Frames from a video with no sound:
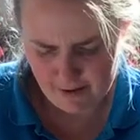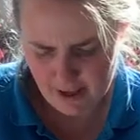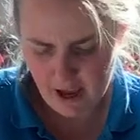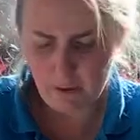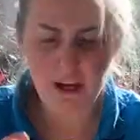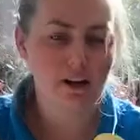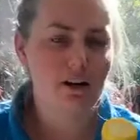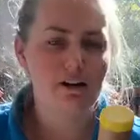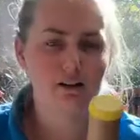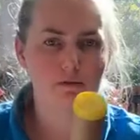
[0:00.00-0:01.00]
Here we go.
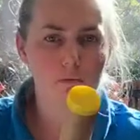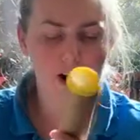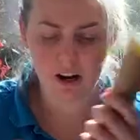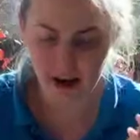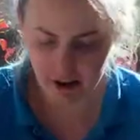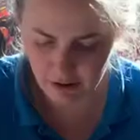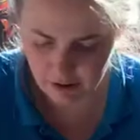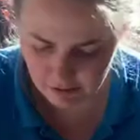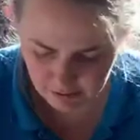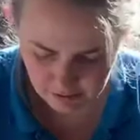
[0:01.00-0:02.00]
One eye on,
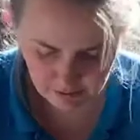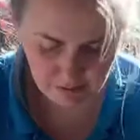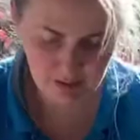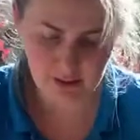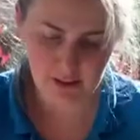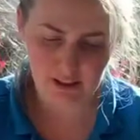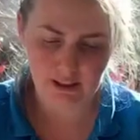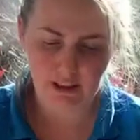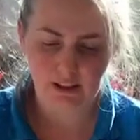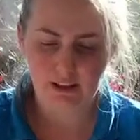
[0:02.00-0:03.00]

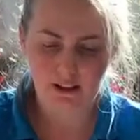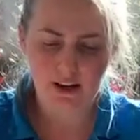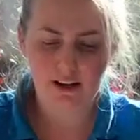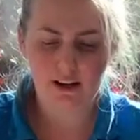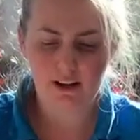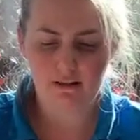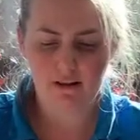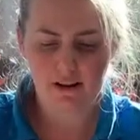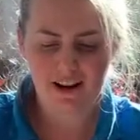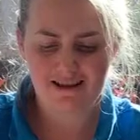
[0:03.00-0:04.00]
and another
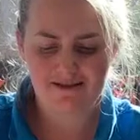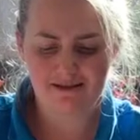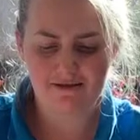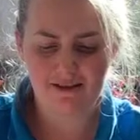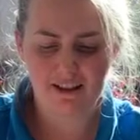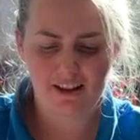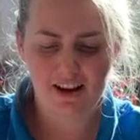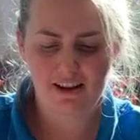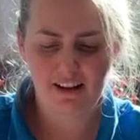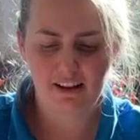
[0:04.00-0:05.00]
eye onto the
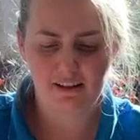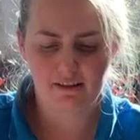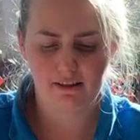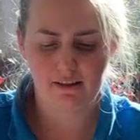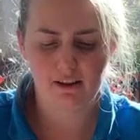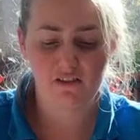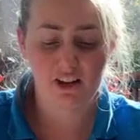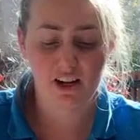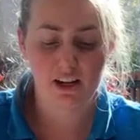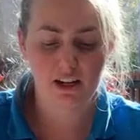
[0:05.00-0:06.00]
end here. I don't even
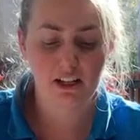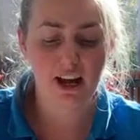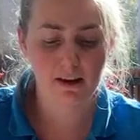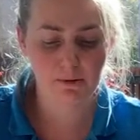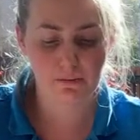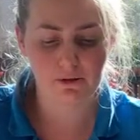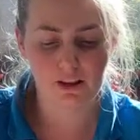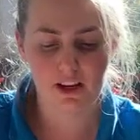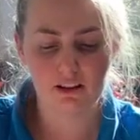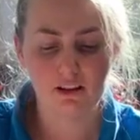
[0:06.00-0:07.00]
need any tape to put
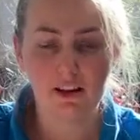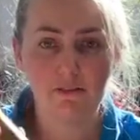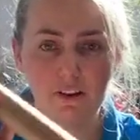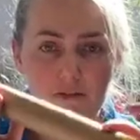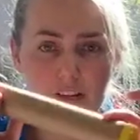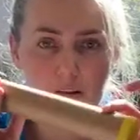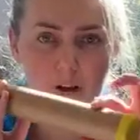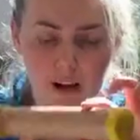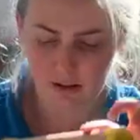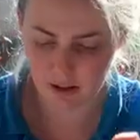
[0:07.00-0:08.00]
these on, they fit really
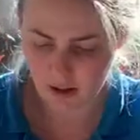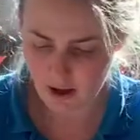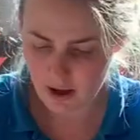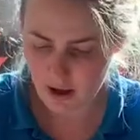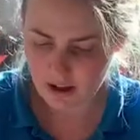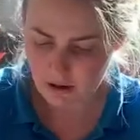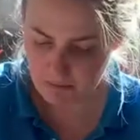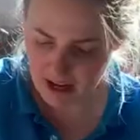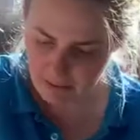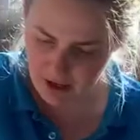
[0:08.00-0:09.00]
well. So
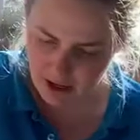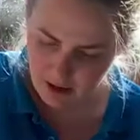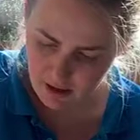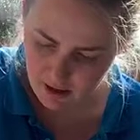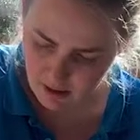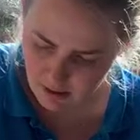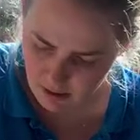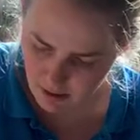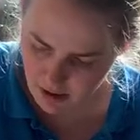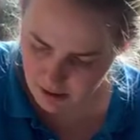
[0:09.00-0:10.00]
maybe
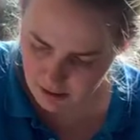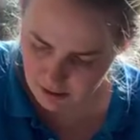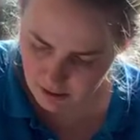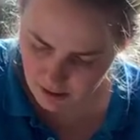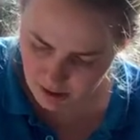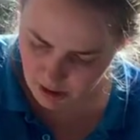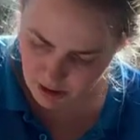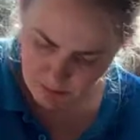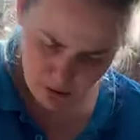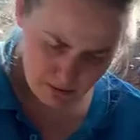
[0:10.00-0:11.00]
I
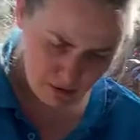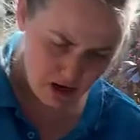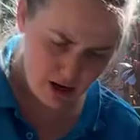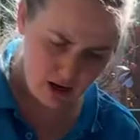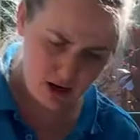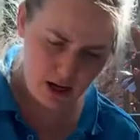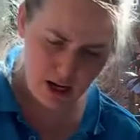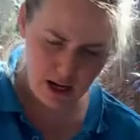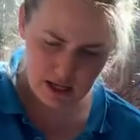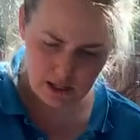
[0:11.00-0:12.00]
could put my
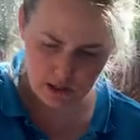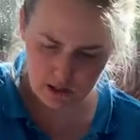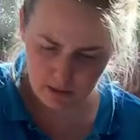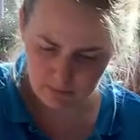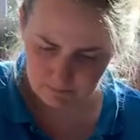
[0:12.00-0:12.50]
eyes,